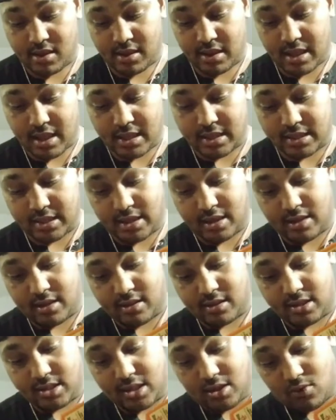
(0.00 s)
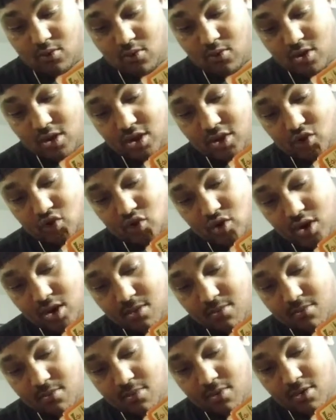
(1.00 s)
That's it. Take one
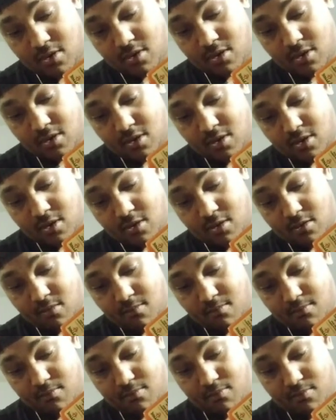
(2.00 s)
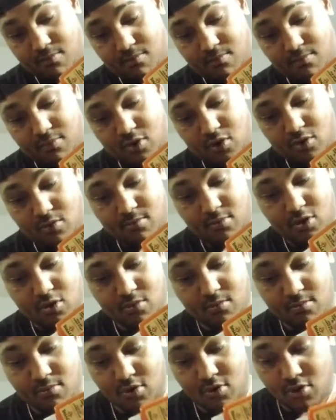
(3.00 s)
drip. Boom,
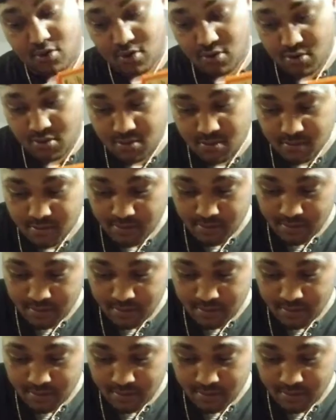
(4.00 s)
boom, boom.